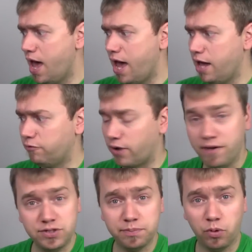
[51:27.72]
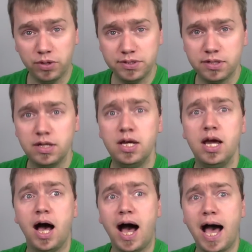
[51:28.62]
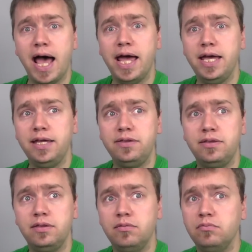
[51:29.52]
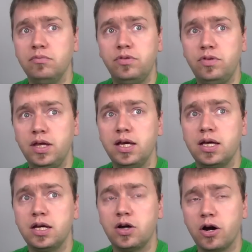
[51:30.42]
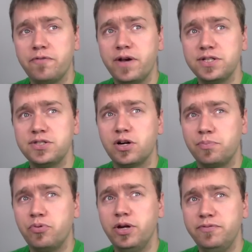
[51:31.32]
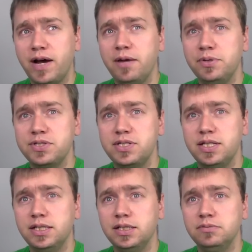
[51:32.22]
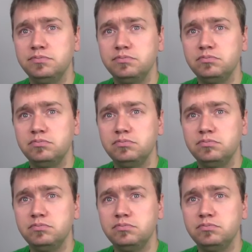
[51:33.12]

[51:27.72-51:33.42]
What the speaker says: And for heavy support, I think Carnifexes are pretty viable still.